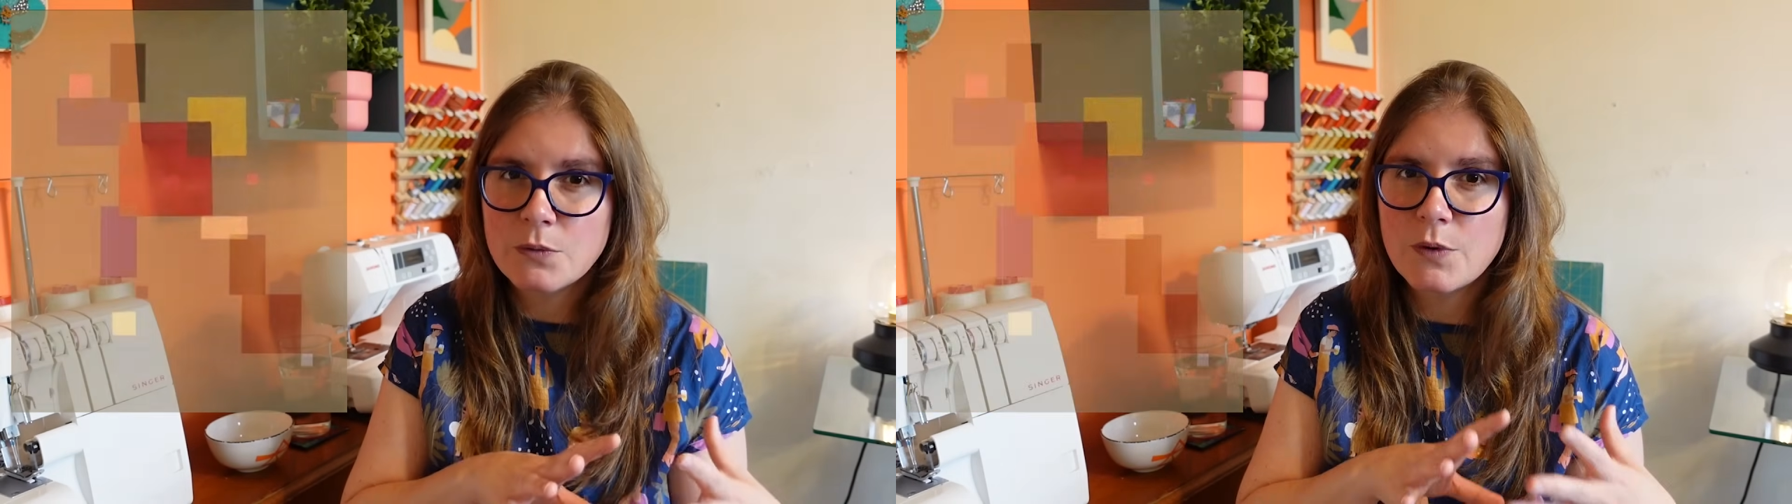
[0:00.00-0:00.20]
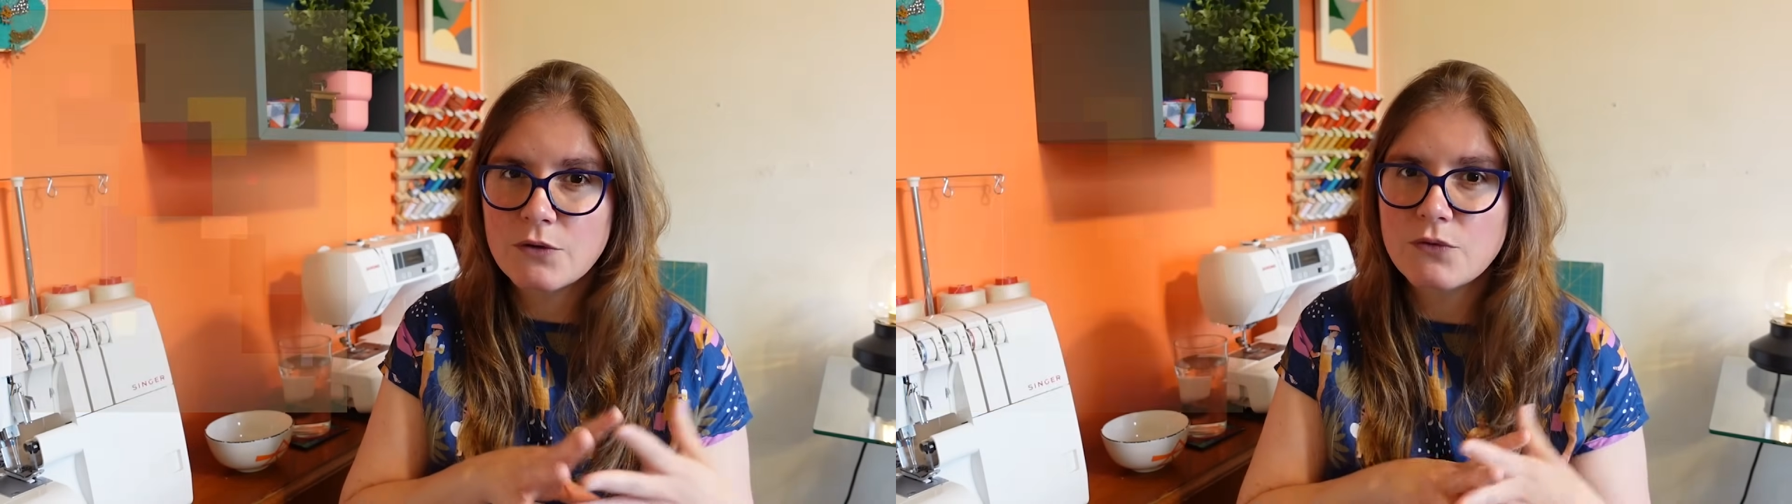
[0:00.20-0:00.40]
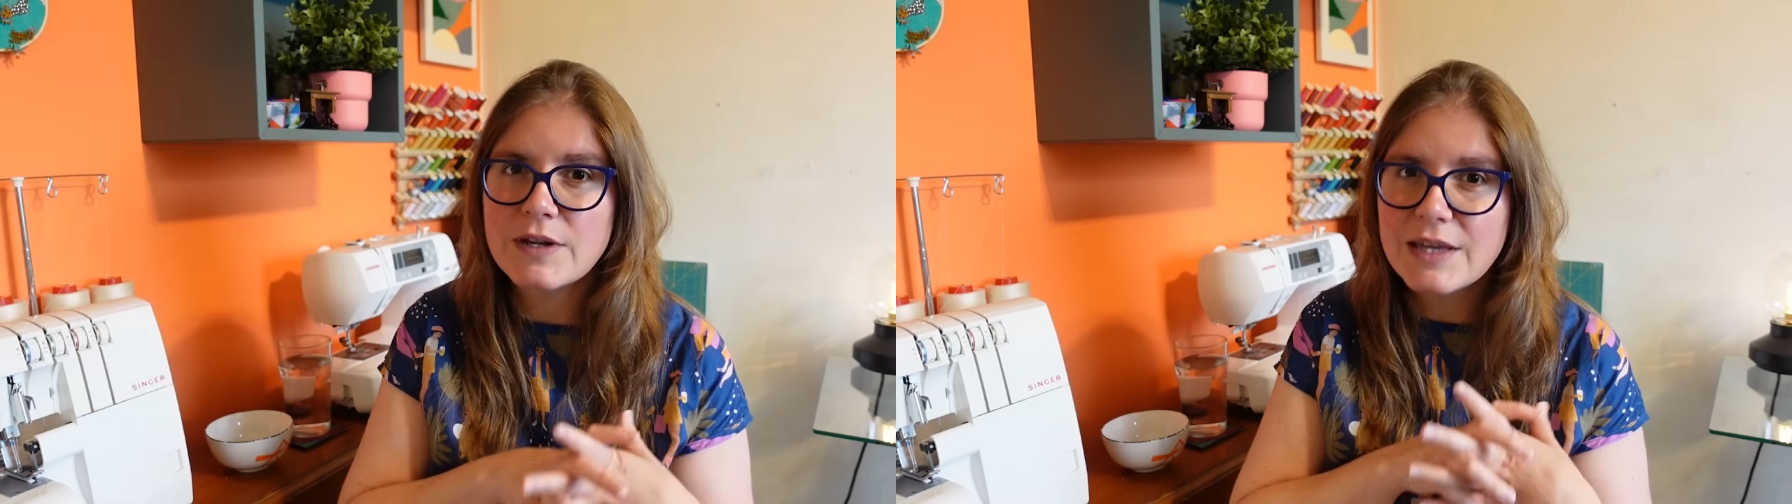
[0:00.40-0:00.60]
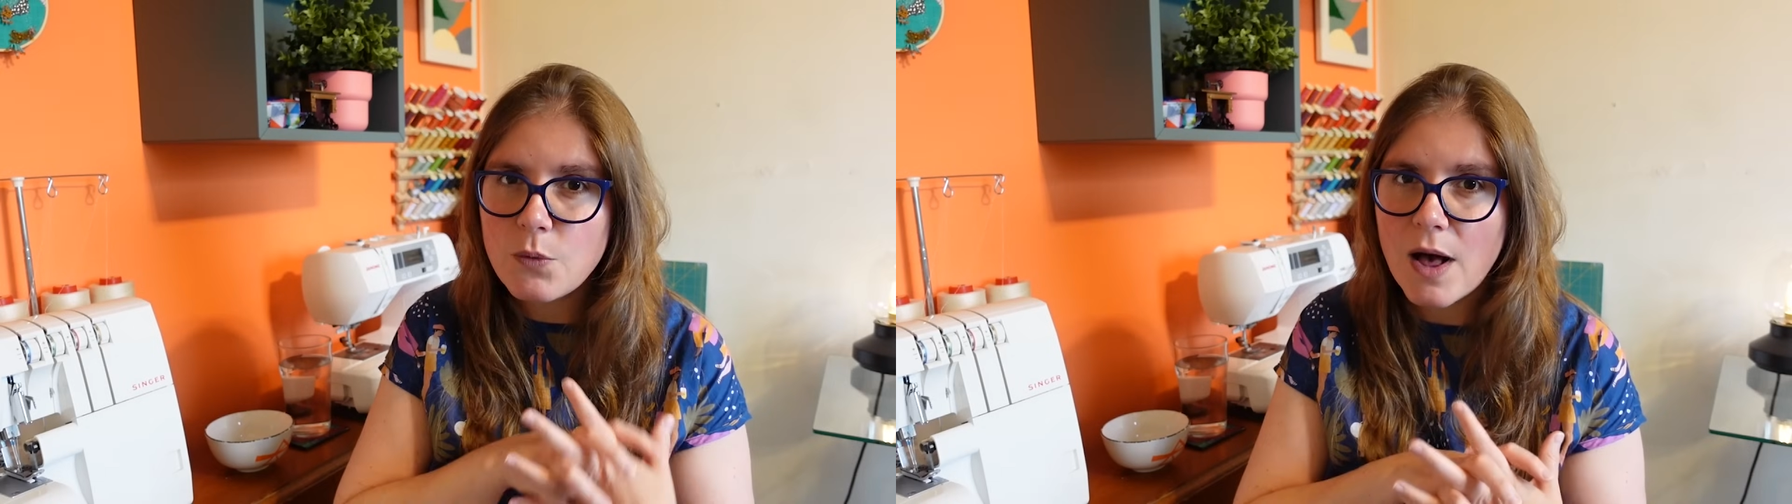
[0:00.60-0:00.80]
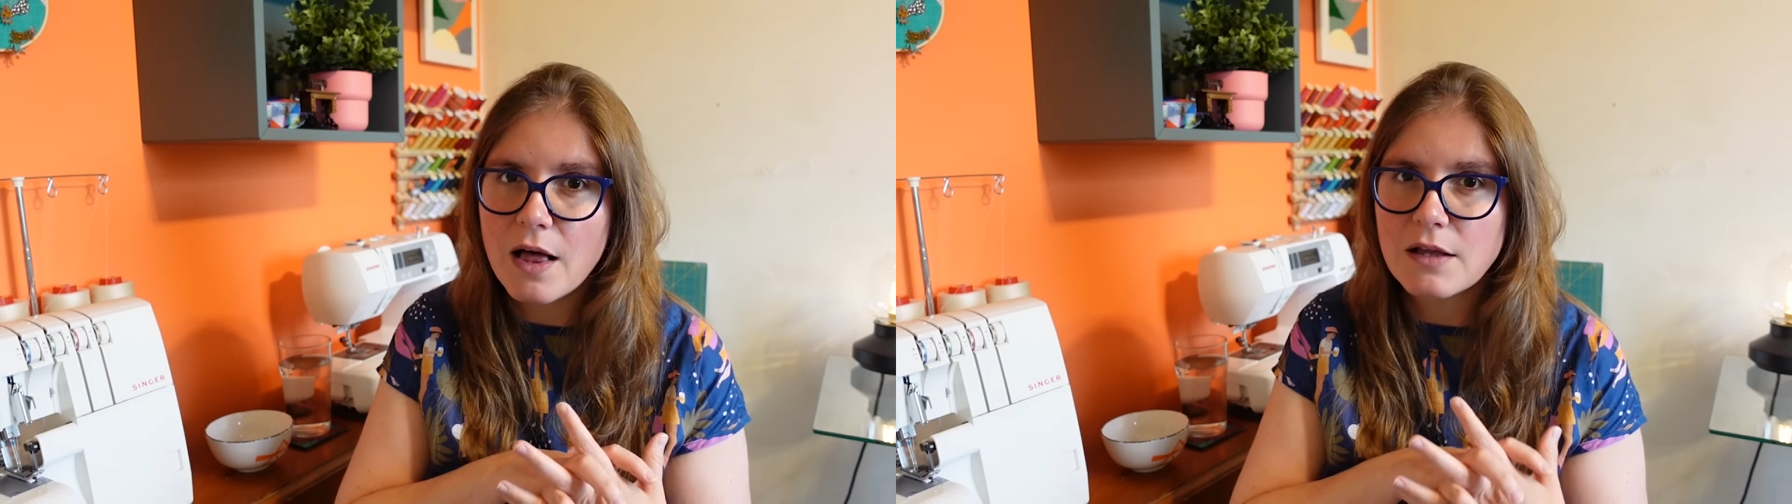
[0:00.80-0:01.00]
would work really
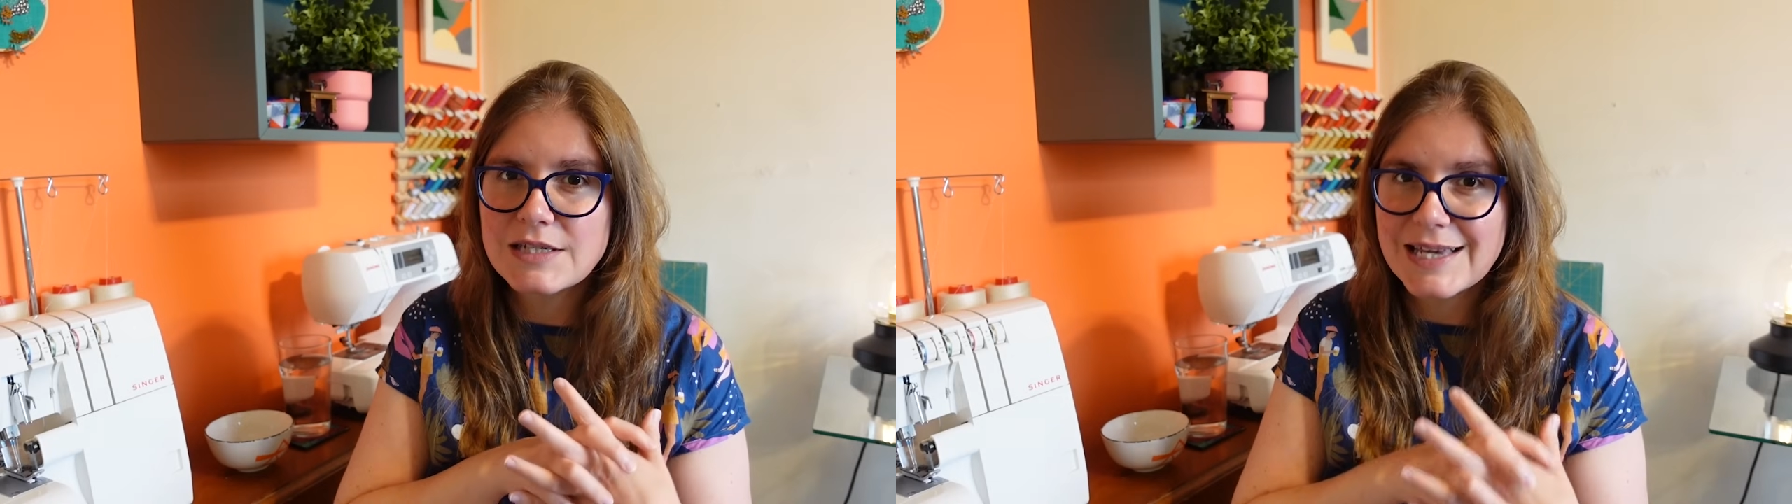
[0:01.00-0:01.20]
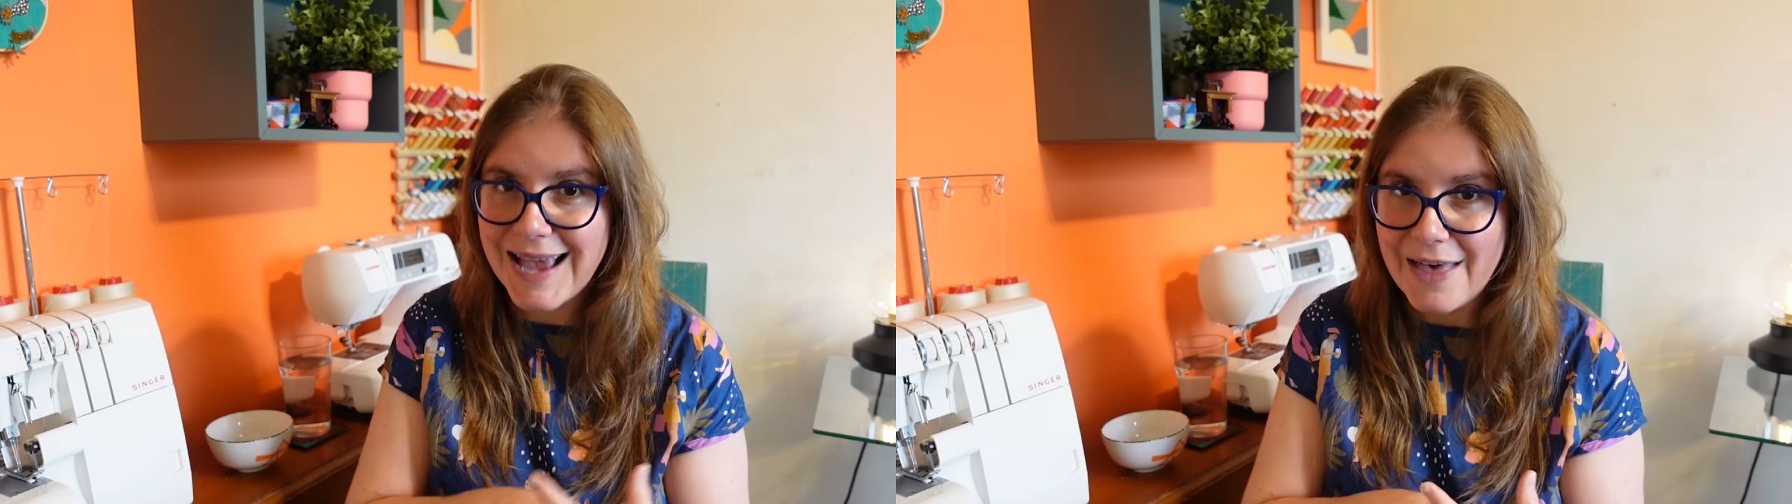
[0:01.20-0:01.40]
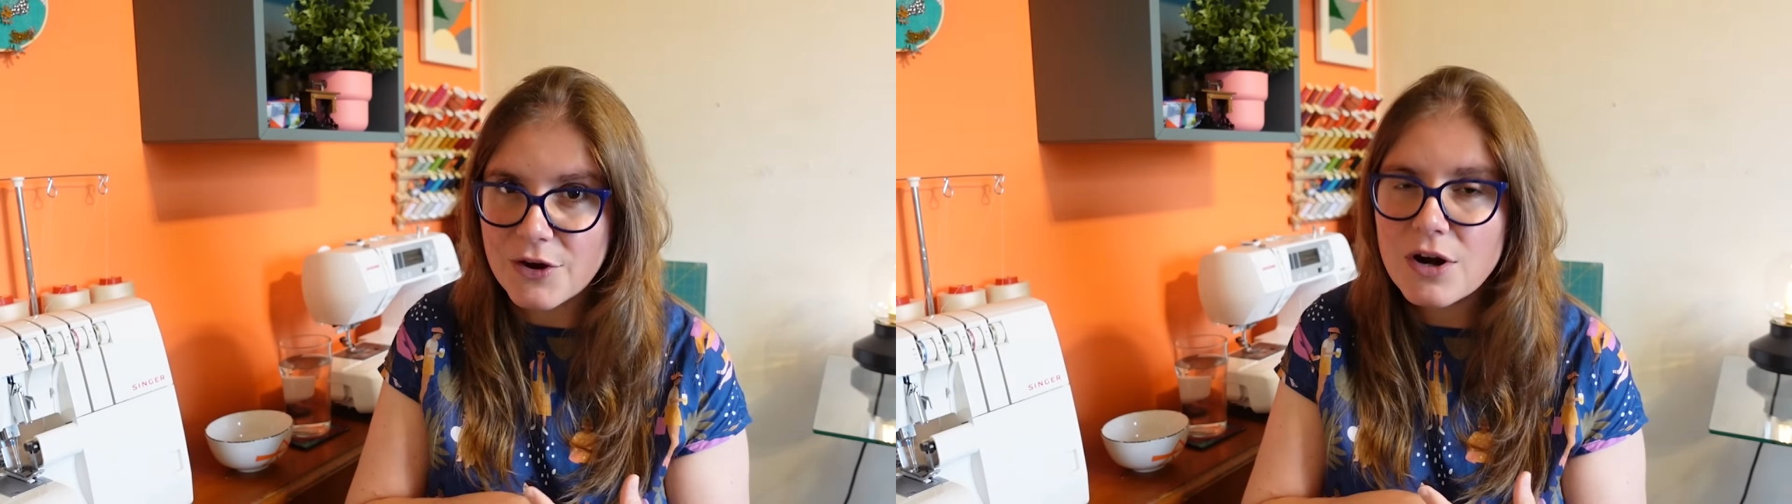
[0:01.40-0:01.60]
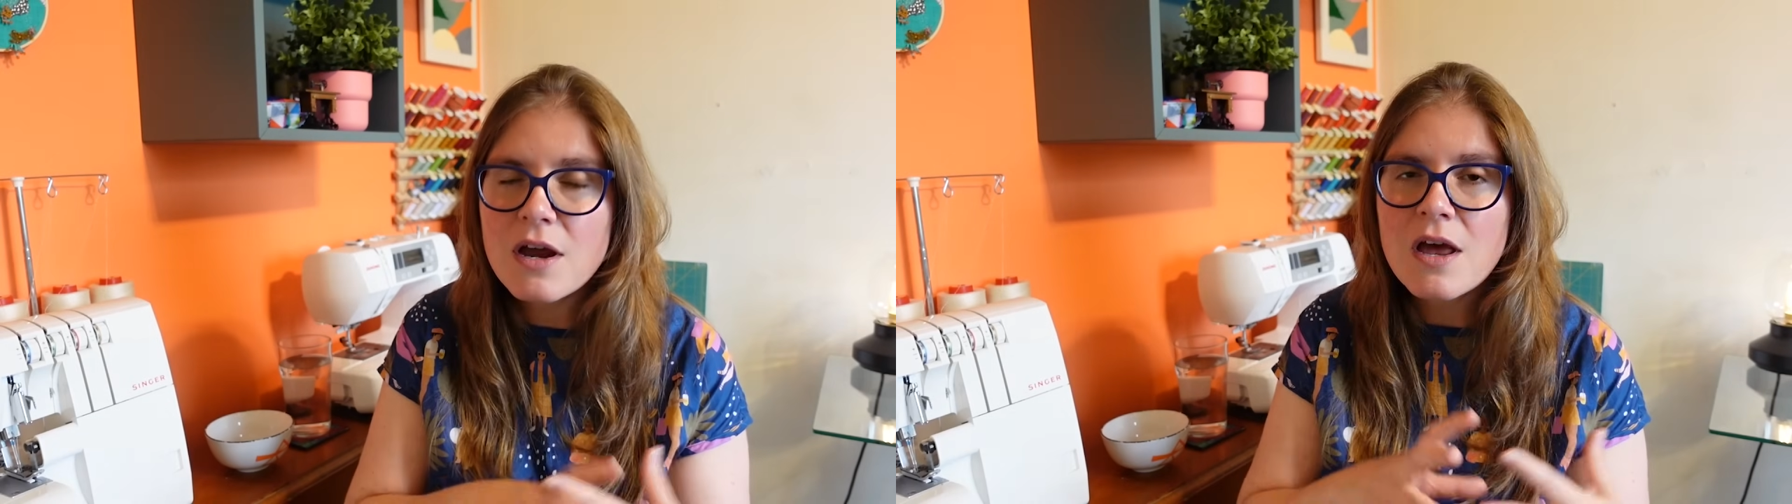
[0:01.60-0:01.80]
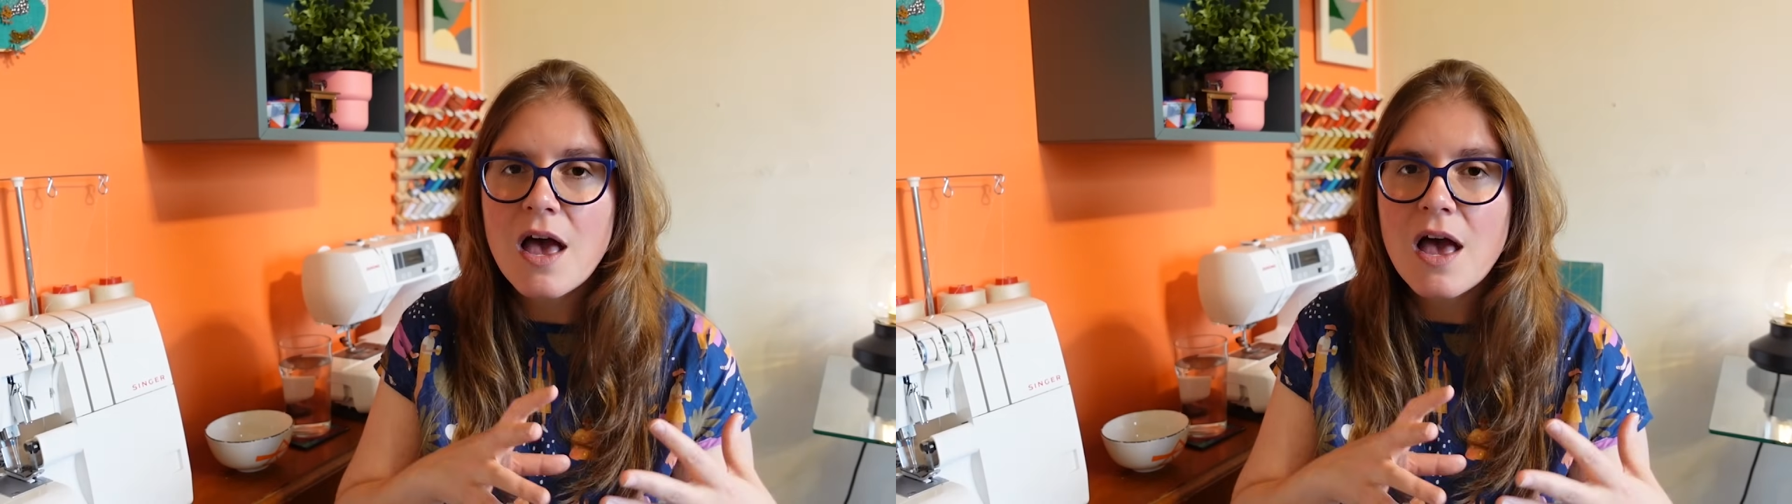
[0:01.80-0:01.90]
well together,